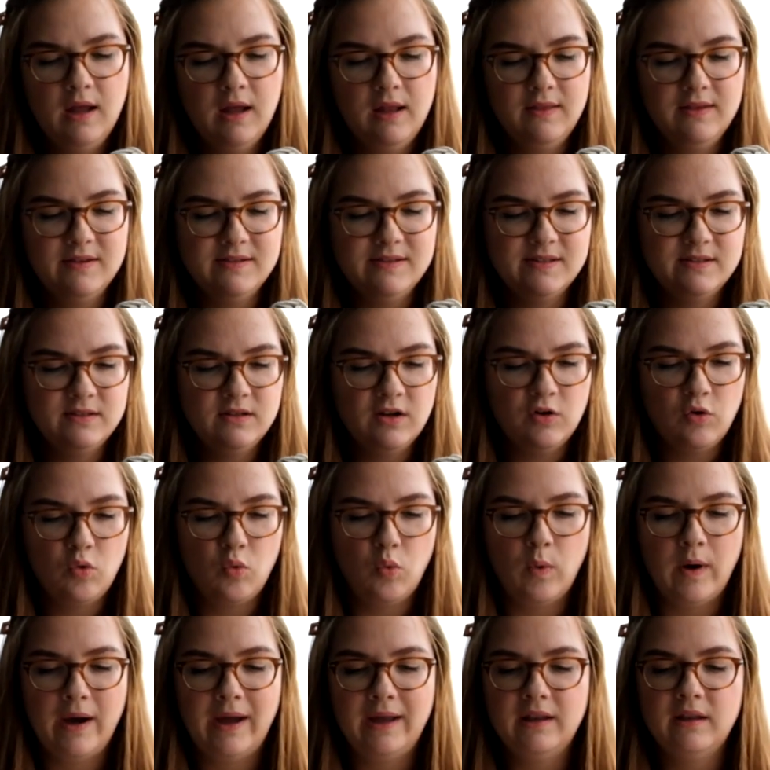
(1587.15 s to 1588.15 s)
This is not
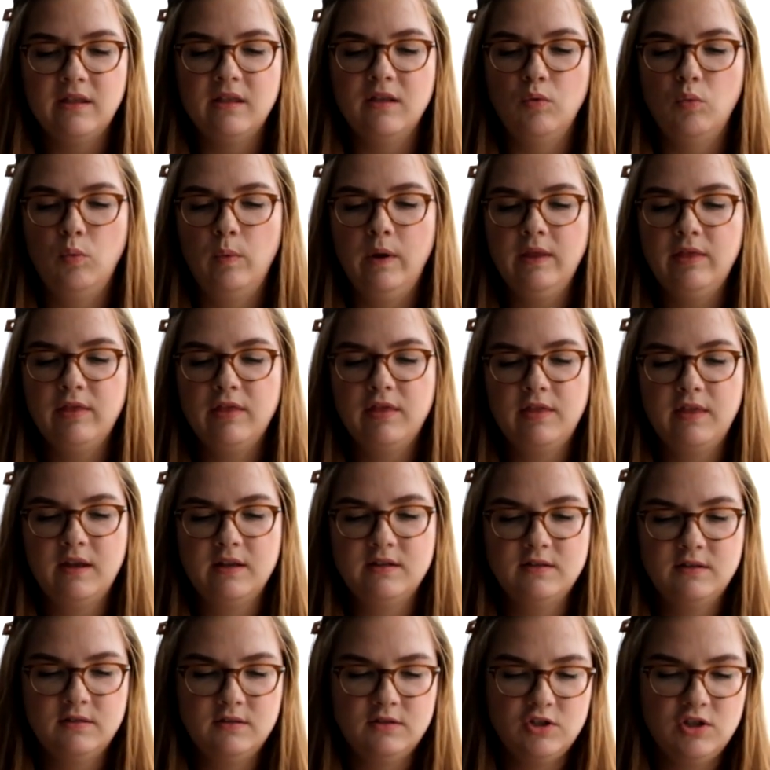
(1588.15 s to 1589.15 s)
quite the width
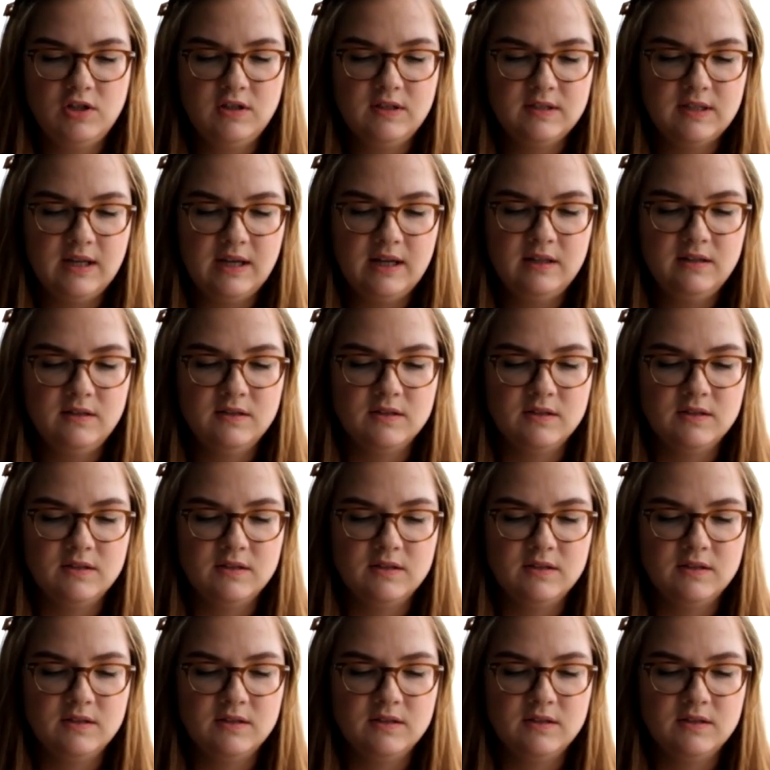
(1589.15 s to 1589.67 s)
that she said,